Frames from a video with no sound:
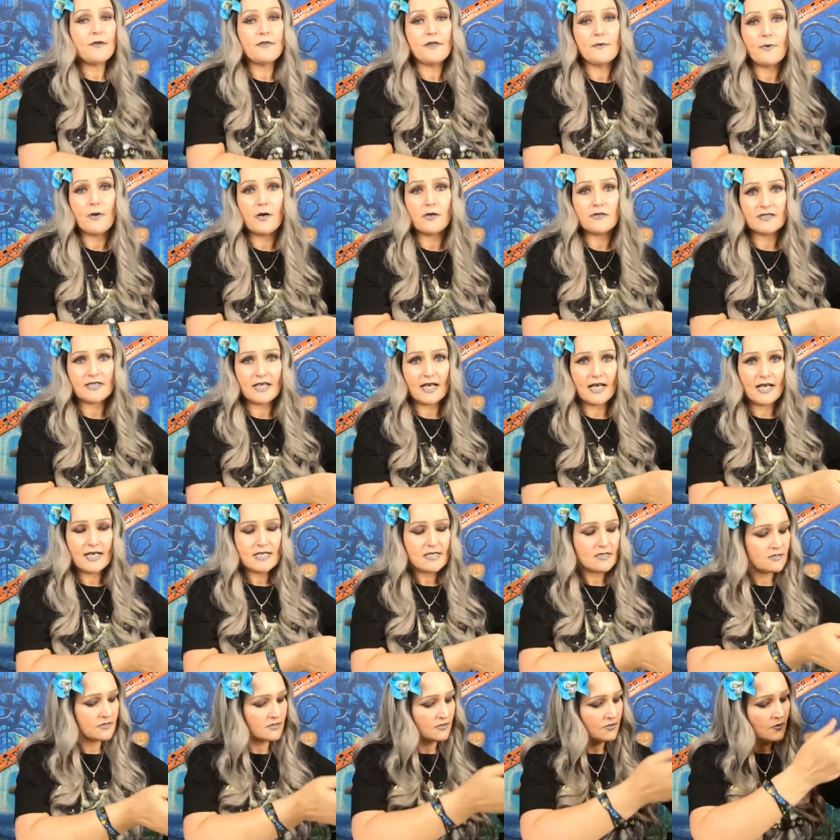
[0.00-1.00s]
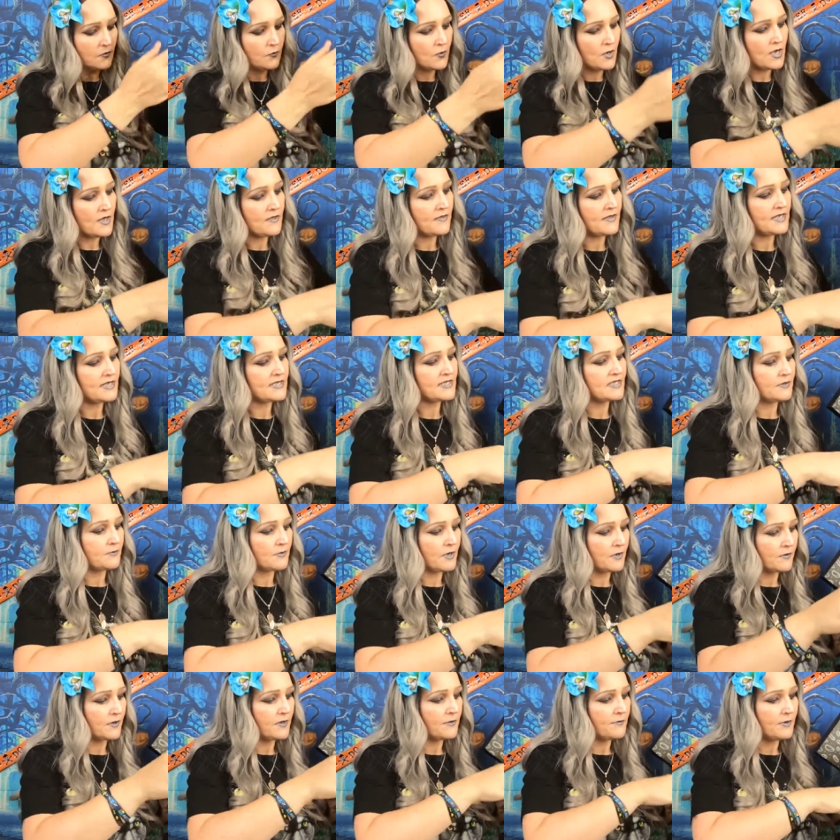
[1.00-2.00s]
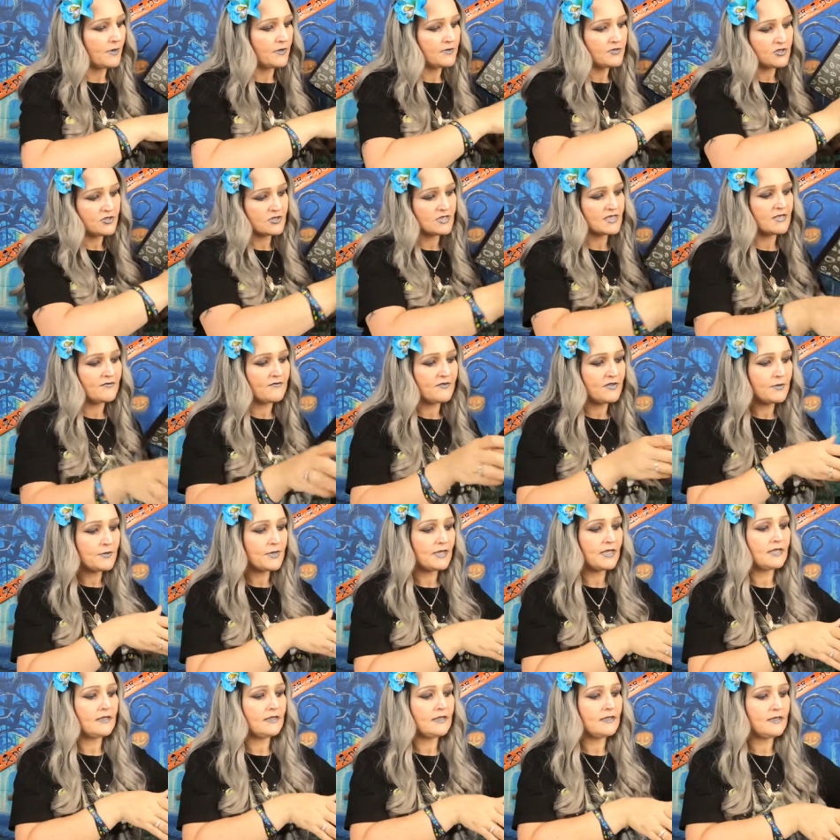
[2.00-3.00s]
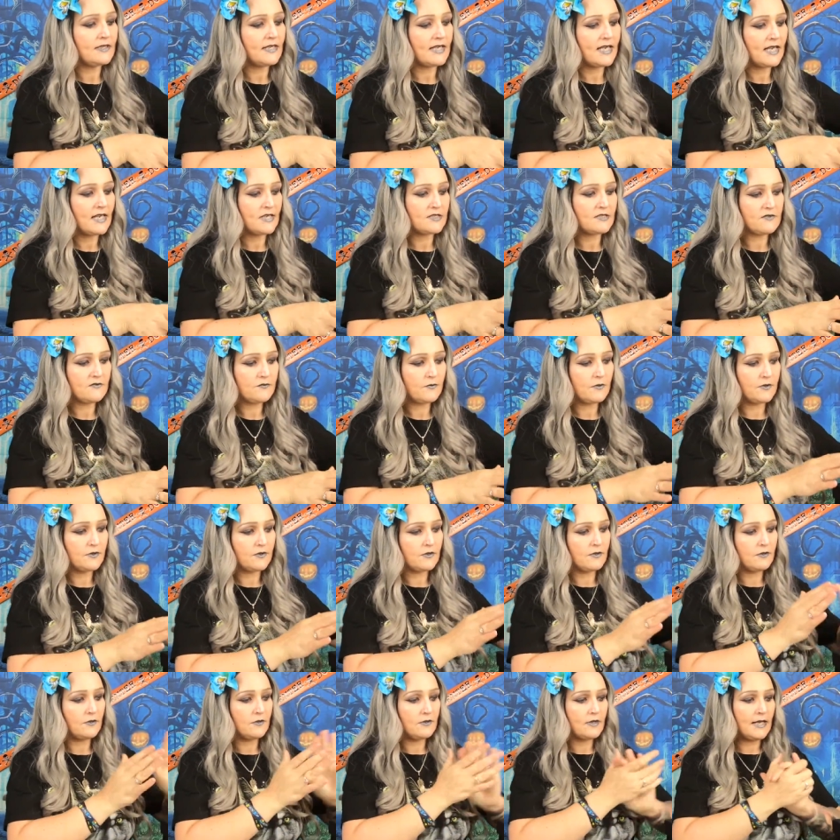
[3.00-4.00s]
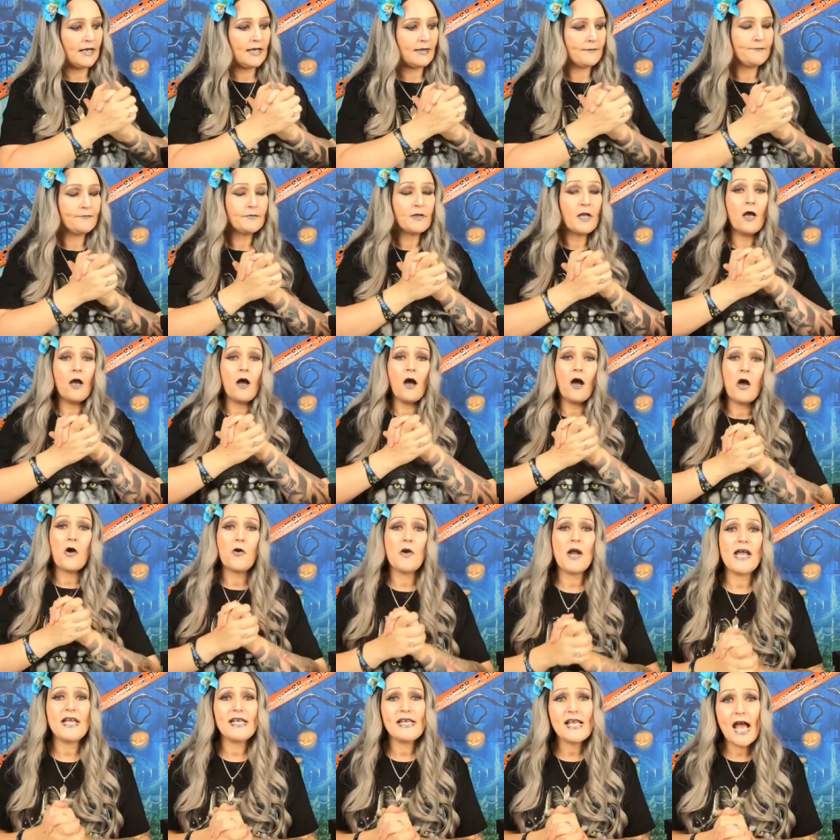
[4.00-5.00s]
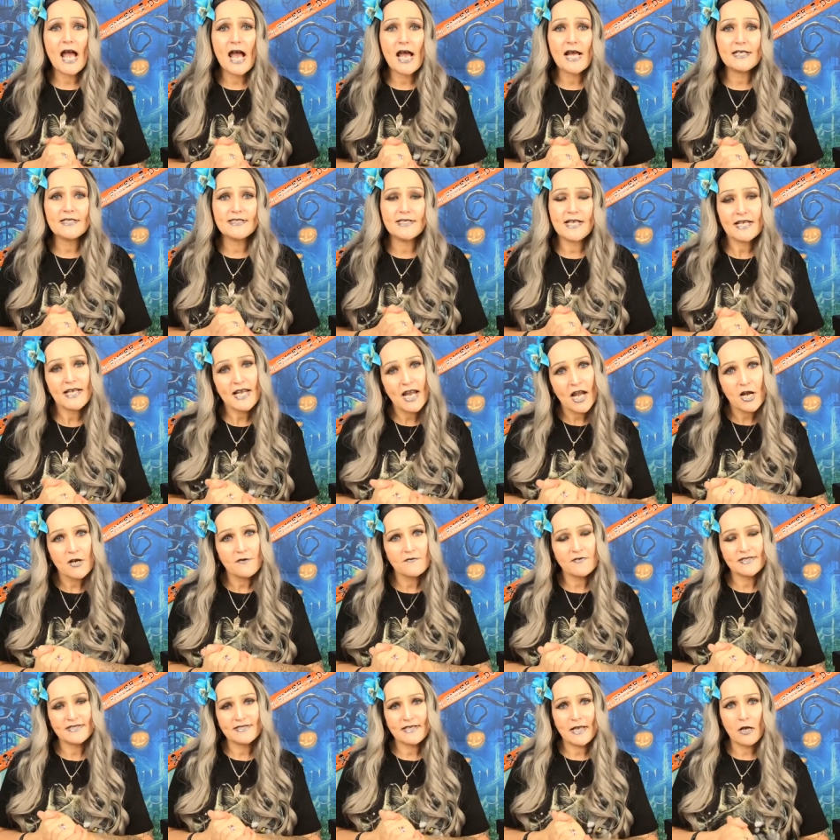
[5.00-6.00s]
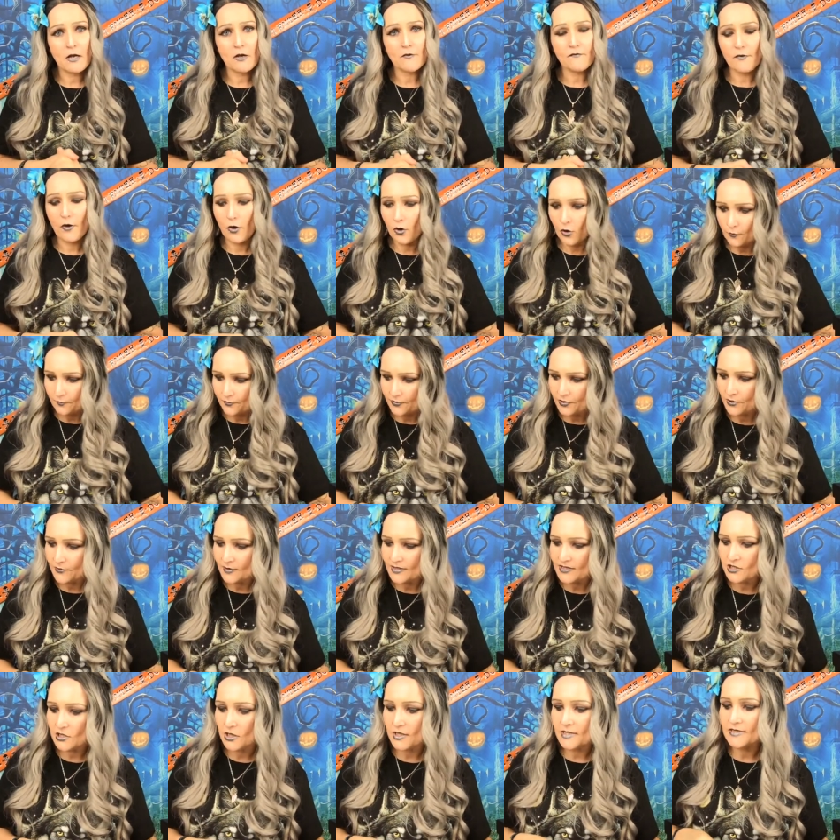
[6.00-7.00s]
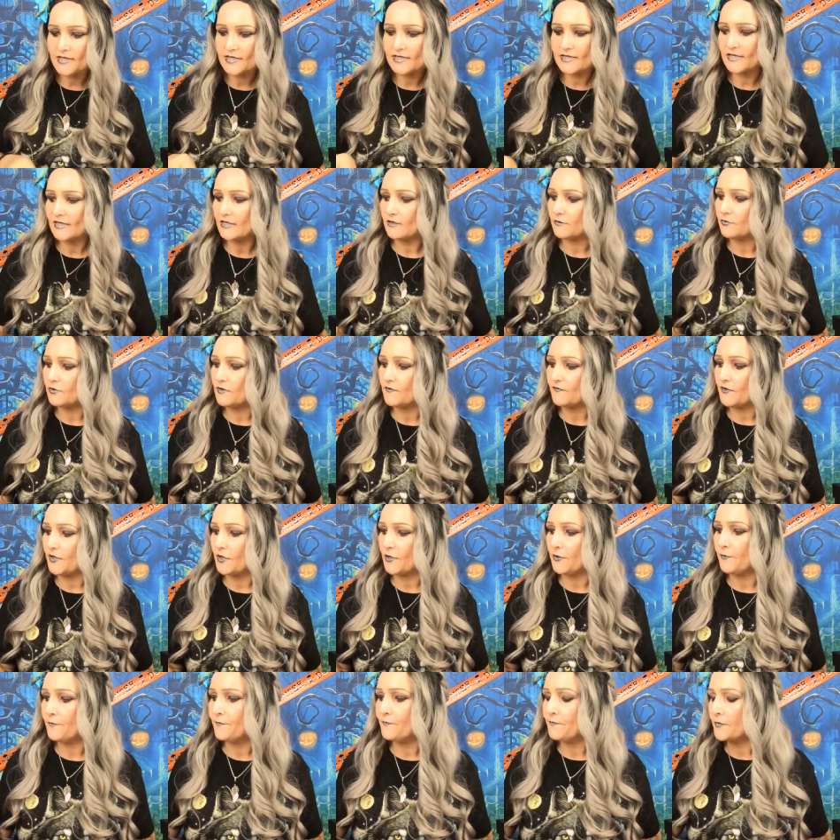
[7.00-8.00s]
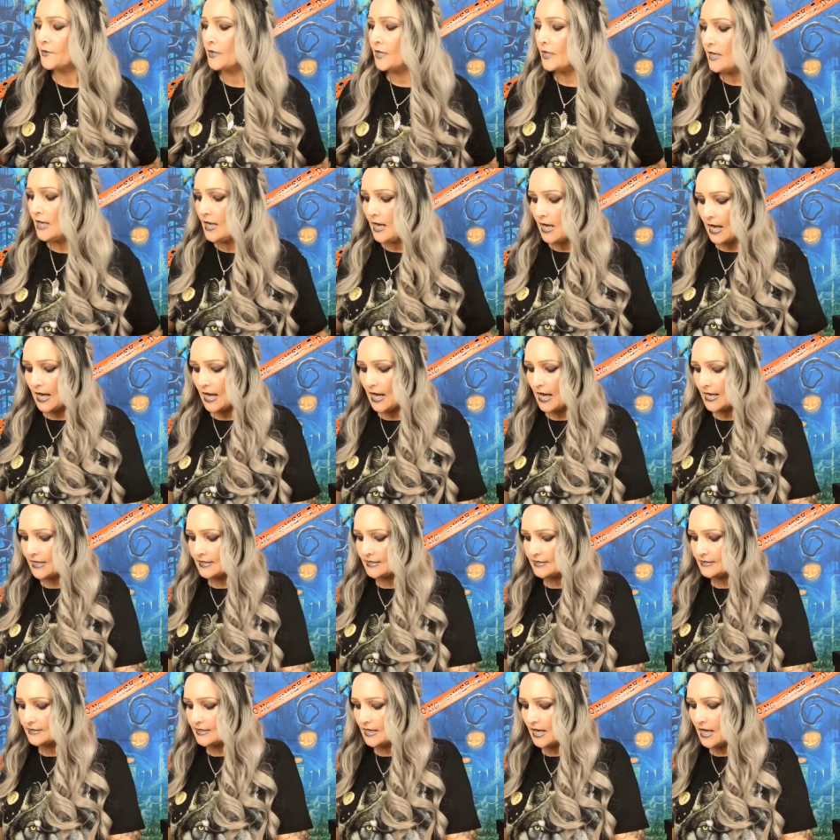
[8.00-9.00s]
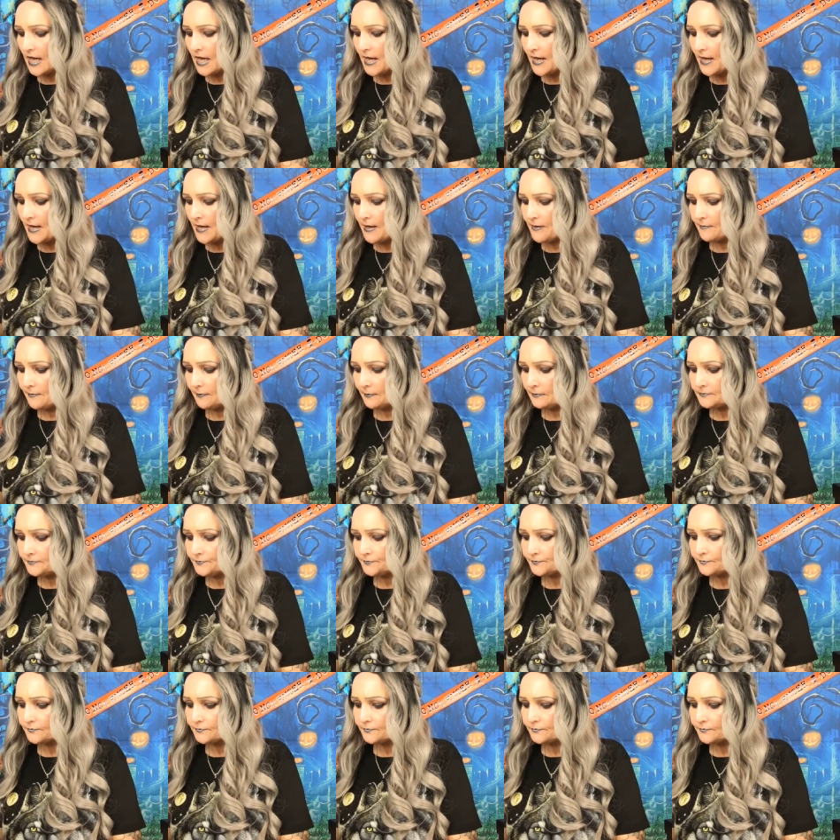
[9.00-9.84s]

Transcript: out of the box, guys, because I'm going to wear these tomorrow, but I was just giving you a little indication of what they look like. All right, guys, take care of yourself. Hope you enjoyed this little review. And um,